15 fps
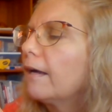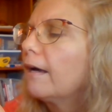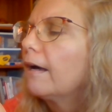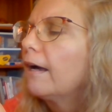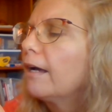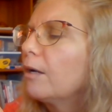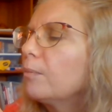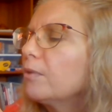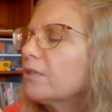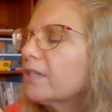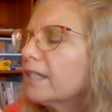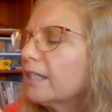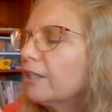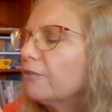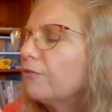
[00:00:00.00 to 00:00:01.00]
I almost
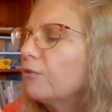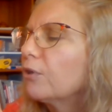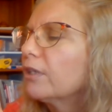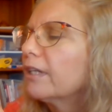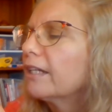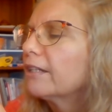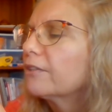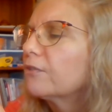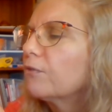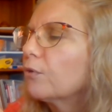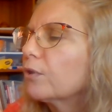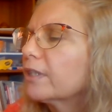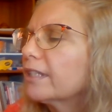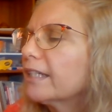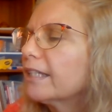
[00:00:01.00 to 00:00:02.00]
think a fortnight is
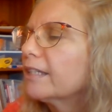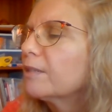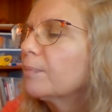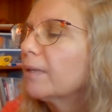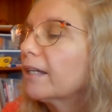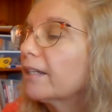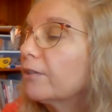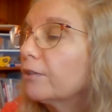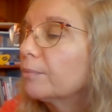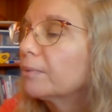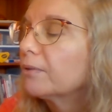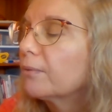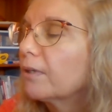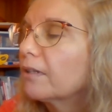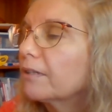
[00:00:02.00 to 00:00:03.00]
40 days, but I could be
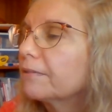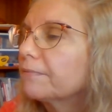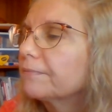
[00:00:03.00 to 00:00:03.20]
wrong.